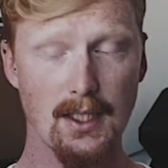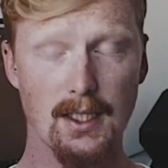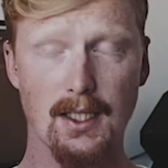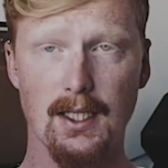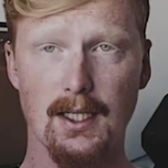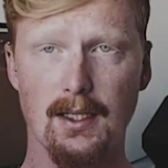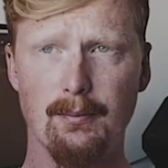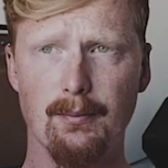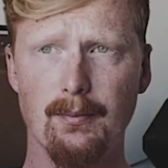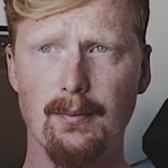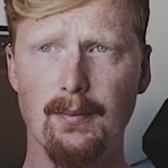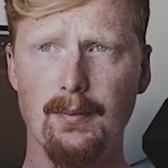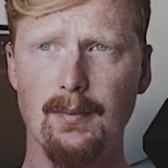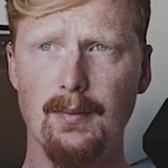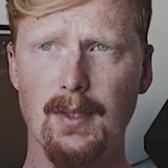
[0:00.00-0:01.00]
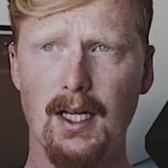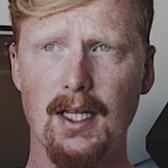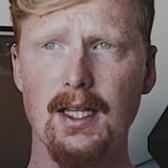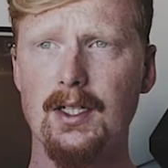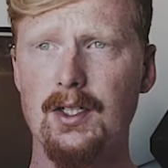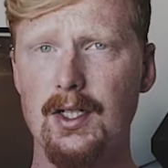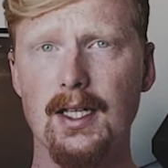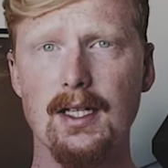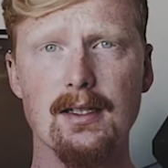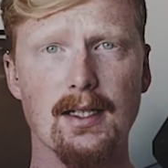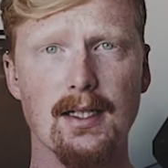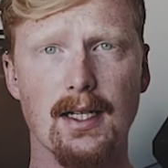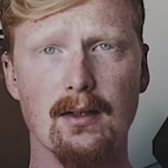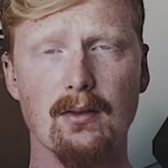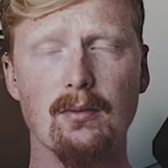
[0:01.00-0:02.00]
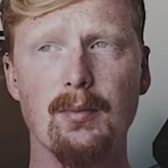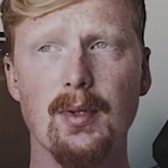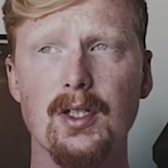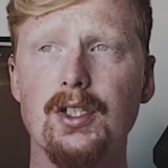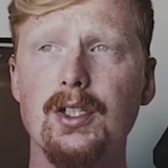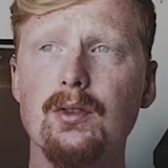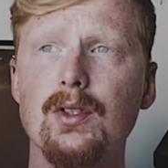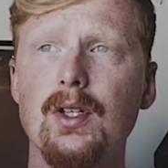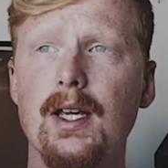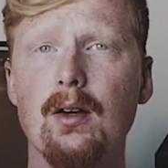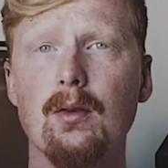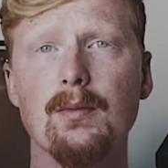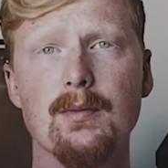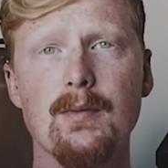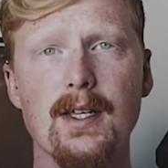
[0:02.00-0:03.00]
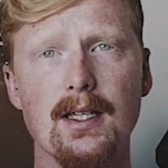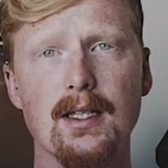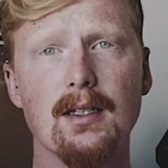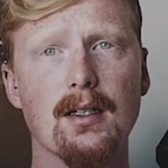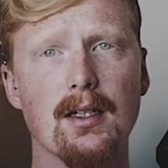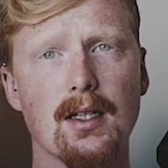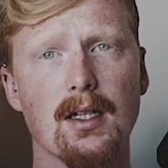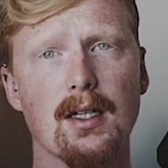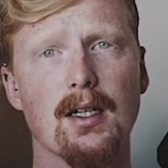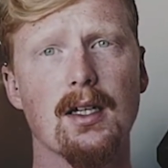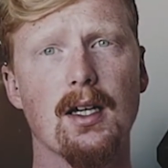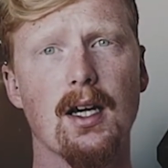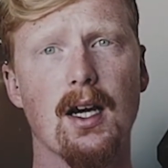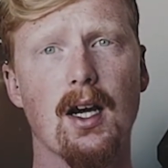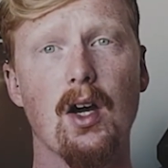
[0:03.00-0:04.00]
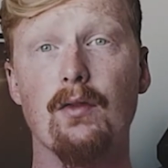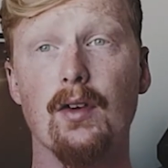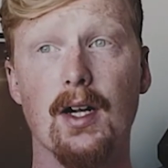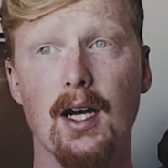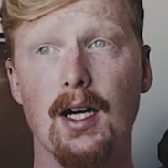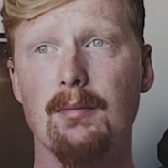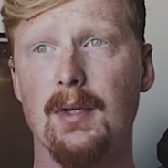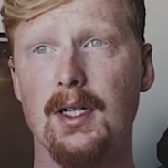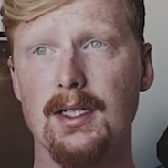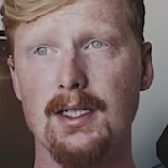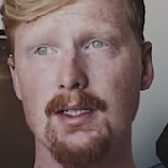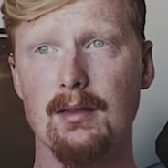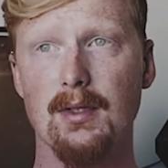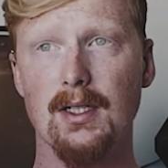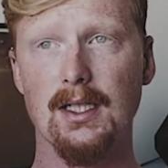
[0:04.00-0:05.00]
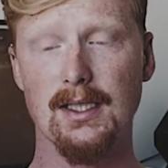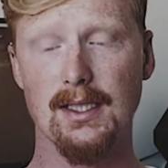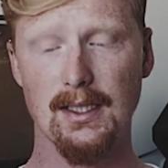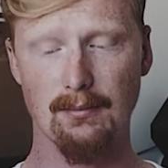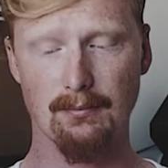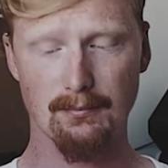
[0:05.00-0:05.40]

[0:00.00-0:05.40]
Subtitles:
I think she gets it now, but she also helped me overcome my disability,